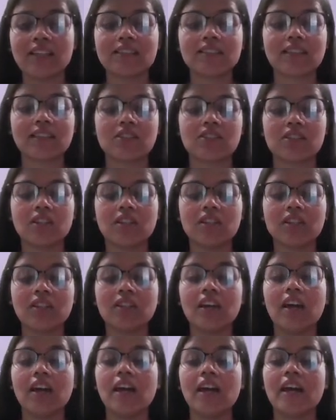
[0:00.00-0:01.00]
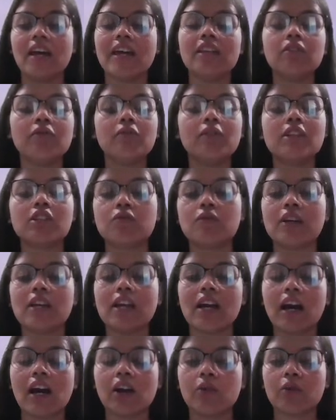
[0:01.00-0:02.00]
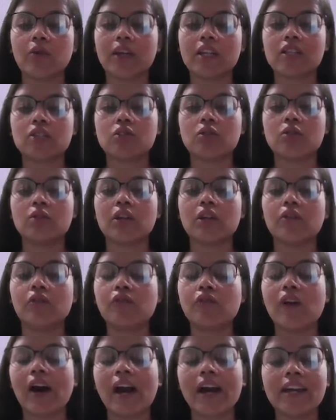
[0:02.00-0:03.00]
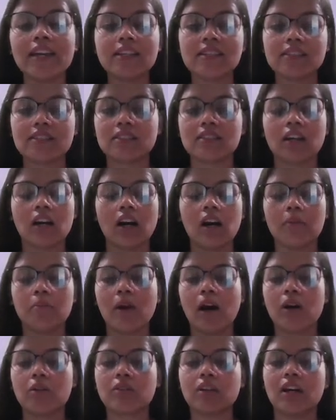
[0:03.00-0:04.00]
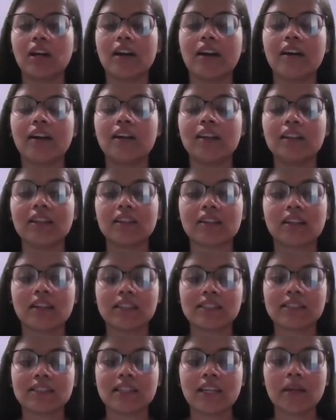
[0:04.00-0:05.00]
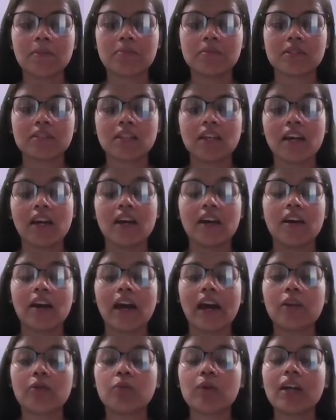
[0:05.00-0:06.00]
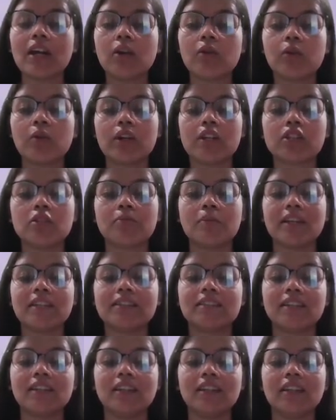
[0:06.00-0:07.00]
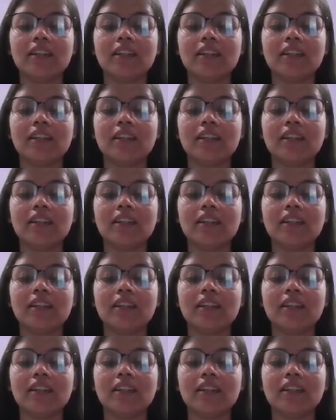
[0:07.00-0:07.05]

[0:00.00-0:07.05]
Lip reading: session in which we are going to revise about our earlier concepts, and we are going to basically